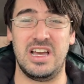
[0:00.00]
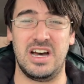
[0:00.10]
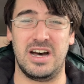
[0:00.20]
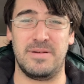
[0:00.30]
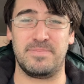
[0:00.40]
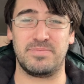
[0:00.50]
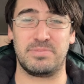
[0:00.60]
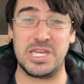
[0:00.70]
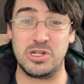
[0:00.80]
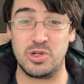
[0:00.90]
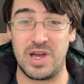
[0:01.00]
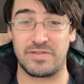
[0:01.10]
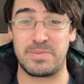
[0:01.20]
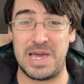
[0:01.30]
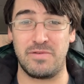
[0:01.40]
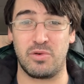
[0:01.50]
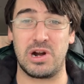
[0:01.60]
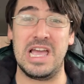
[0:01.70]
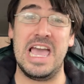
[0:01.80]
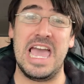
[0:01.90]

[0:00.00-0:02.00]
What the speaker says: but you do have to pay for it.